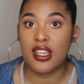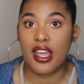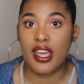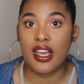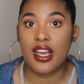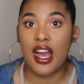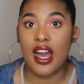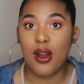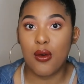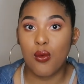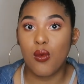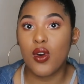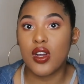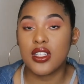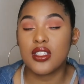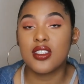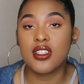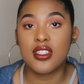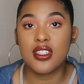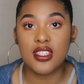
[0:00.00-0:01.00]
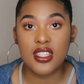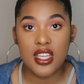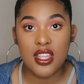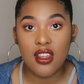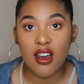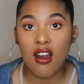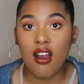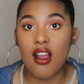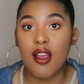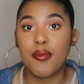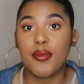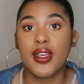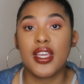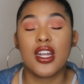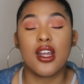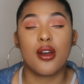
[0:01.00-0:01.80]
Like I want to see the heartbeat,